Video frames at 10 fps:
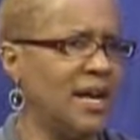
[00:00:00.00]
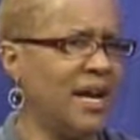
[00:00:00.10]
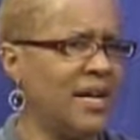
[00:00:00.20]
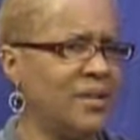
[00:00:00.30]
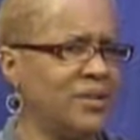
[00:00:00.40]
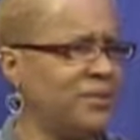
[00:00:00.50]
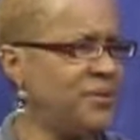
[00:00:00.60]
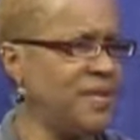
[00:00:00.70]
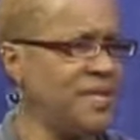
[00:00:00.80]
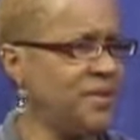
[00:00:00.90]
I don't
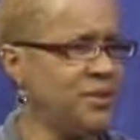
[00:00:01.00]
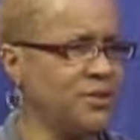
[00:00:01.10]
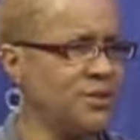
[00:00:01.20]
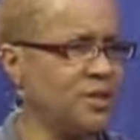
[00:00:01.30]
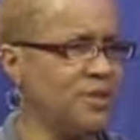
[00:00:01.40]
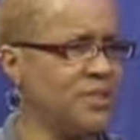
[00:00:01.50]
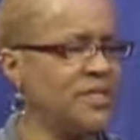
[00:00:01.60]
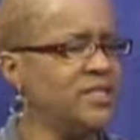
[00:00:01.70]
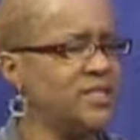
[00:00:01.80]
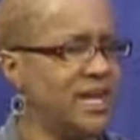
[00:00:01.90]
think in those terms. I
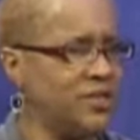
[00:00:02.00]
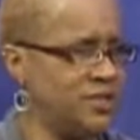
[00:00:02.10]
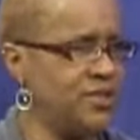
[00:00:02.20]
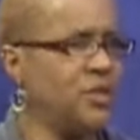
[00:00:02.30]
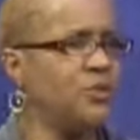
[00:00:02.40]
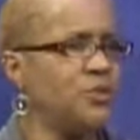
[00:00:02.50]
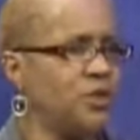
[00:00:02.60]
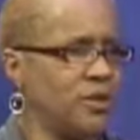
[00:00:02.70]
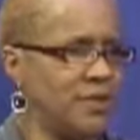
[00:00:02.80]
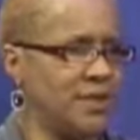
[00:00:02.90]
just
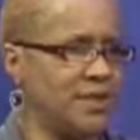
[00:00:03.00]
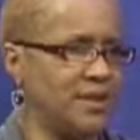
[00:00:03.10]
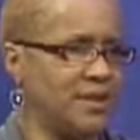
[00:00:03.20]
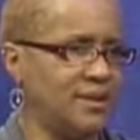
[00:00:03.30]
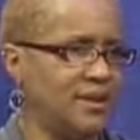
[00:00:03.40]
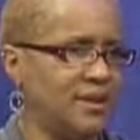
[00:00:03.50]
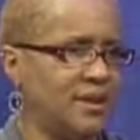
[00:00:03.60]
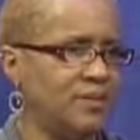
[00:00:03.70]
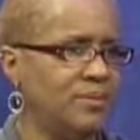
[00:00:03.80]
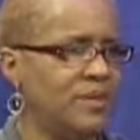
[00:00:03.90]
absorb it
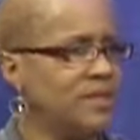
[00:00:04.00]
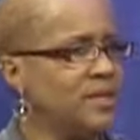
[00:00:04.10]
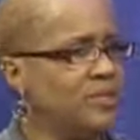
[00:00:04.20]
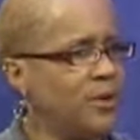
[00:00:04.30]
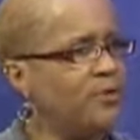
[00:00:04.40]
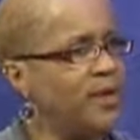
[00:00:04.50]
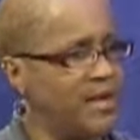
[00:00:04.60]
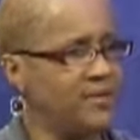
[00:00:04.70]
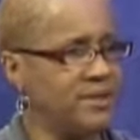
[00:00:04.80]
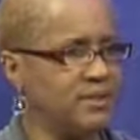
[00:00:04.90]
in because they both
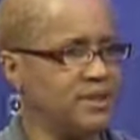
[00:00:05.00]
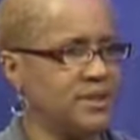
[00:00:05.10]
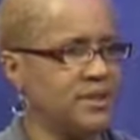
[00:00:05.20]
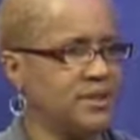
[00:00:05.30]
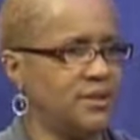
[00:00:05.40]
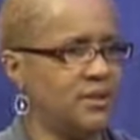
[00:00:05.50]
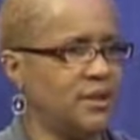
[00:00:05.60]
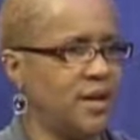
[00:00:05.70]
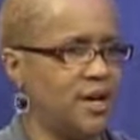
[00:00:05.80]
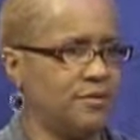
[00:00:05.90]
have something
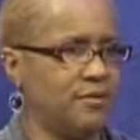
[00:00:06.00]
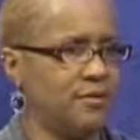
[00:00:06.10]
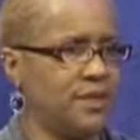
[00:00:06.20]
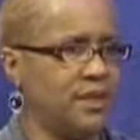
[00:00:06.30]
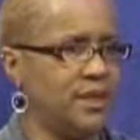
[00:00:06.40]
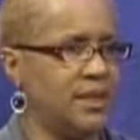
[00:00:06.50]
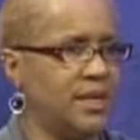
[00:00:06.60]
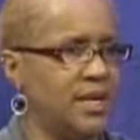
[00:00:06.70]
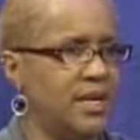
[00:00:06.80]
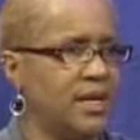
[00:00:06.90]
to offer me.
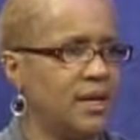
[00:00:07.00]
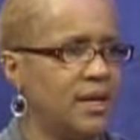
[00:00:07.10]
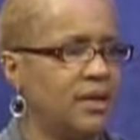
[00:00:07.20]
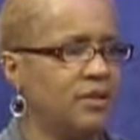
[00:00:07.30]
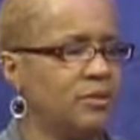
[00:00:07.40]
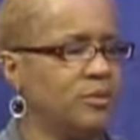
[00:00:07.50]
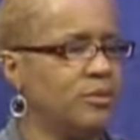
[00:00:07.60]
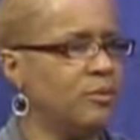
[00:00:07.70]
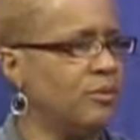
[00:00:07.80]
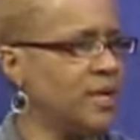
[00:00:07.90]

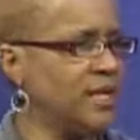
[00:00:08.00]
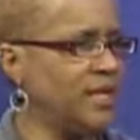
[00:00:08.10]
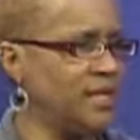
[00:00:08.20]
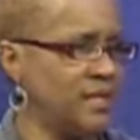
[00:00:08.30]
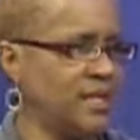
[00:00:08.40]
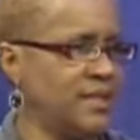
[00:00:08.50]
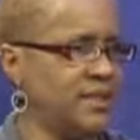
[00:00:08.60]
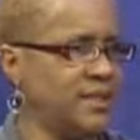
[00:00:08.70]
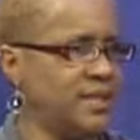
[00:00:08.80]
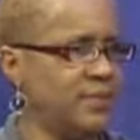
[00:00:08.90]
One of the things
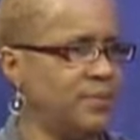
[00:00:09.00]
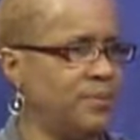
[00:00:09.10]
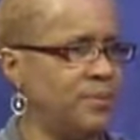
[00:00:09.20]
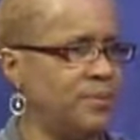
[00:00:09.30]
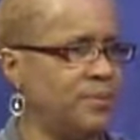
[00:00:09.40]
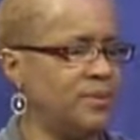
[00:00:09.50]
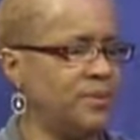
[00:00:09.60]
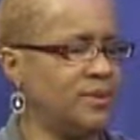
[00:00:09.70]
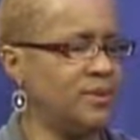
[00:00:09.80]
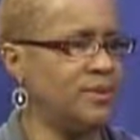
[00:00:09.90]
that
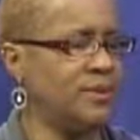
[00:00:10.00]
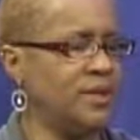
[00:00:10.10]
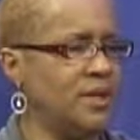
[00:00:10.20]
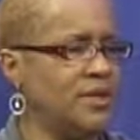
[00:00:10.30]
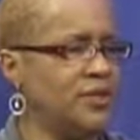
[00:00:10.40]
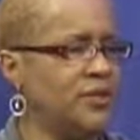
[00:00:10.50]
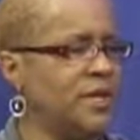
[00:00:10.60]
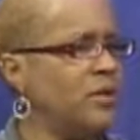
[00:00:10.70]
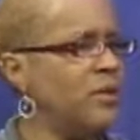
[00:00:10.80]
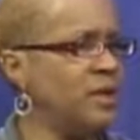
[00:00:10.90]

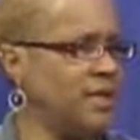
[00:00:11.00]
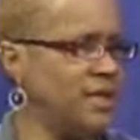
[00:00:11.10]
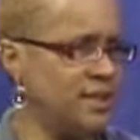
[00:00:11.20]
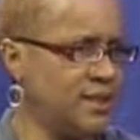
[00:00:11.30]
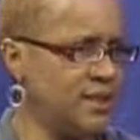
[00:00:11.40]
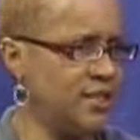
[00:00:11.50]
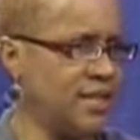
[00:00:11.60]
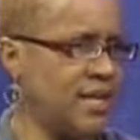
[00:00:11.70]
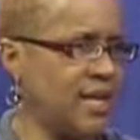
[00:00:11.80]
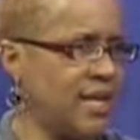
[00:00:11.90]
they weren't into
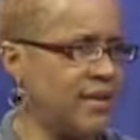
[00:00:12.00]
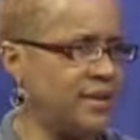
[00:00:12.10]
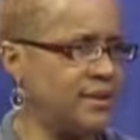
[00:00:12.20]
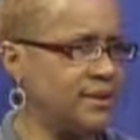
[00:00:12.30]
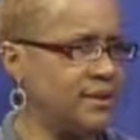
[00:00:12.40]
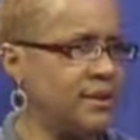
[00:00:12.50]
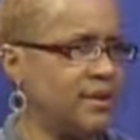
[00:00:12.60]
jazz,